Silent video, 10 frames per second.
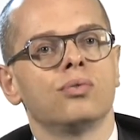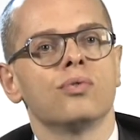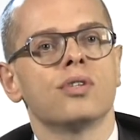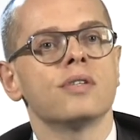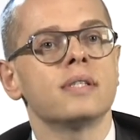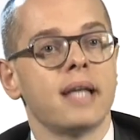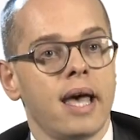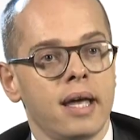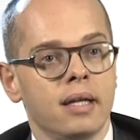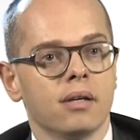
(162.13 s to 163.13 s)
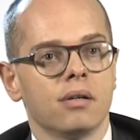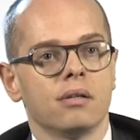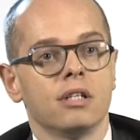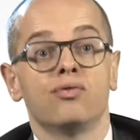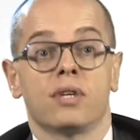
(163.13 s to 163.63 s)
to sustain
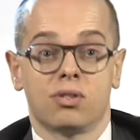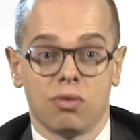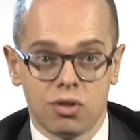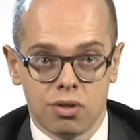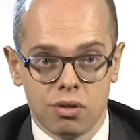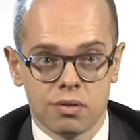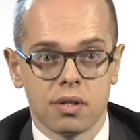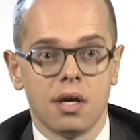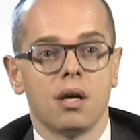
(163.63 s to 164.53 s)
infrastructures